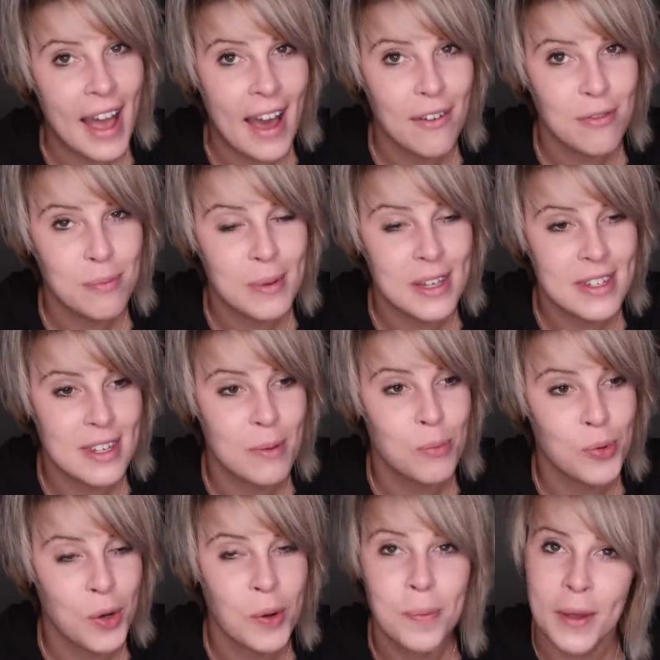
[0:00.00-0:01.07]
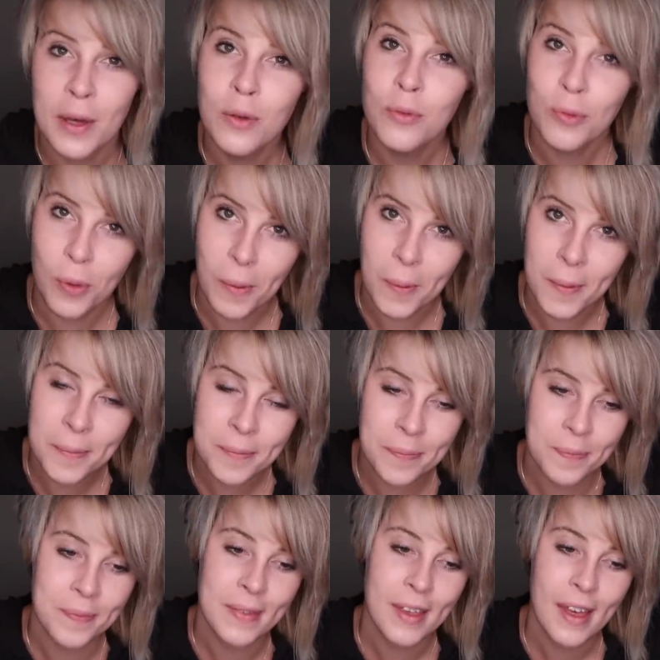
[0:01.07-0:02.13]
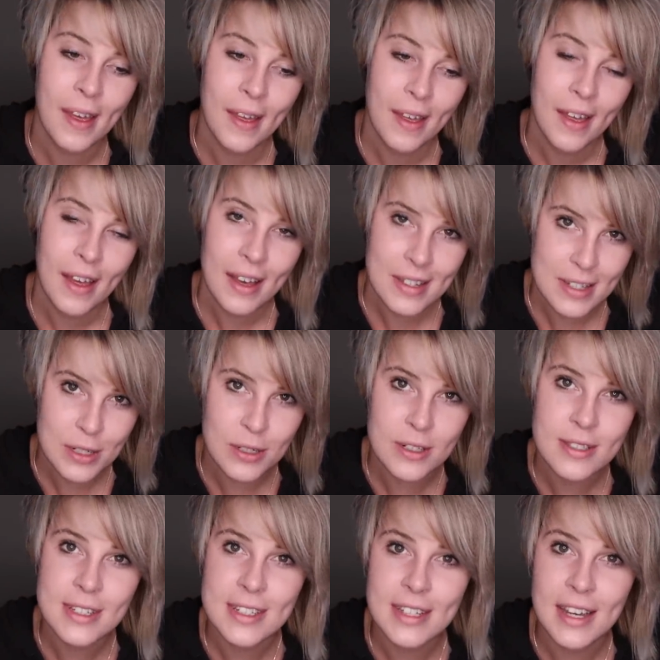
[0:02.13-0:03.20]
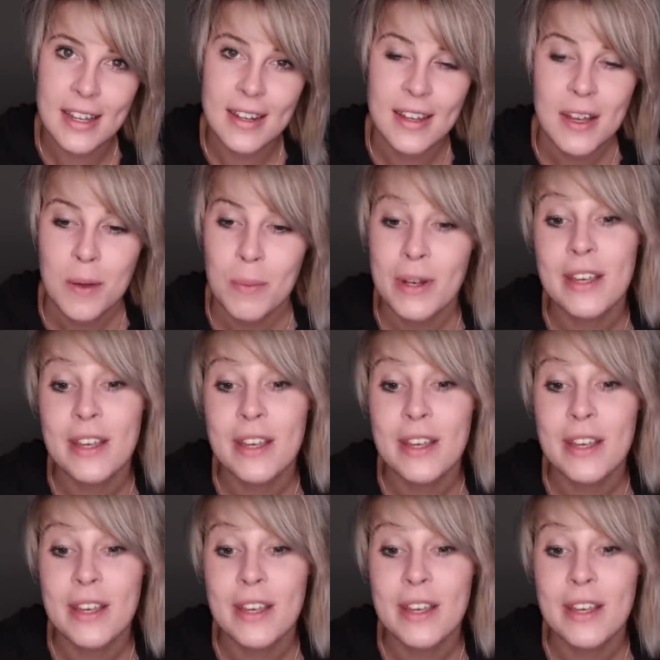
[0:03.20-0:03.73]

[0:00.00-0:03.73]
laugh because I broke my own rule I seriously did.